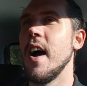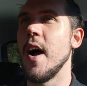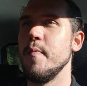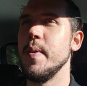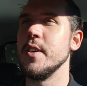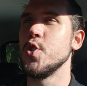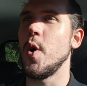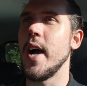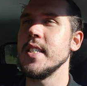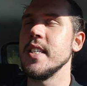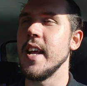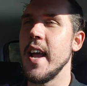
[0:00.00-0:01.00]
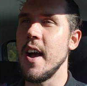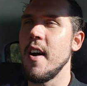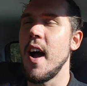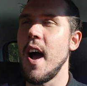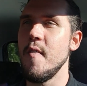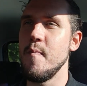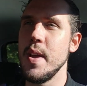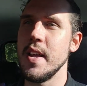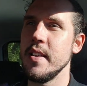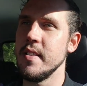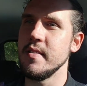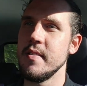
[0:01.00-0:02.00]
I've been twice a day. I've
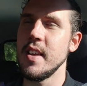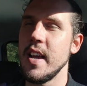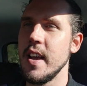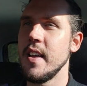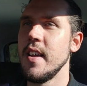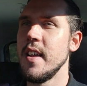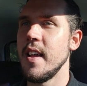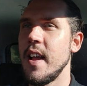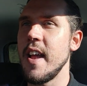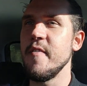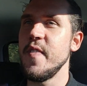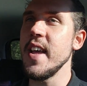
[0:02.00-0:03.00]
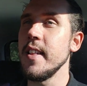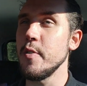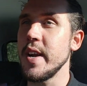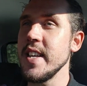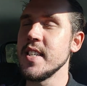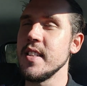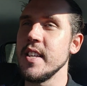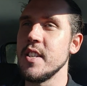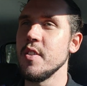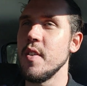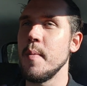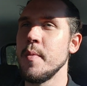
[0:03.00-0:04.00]
been, yeah. And fairly recently too.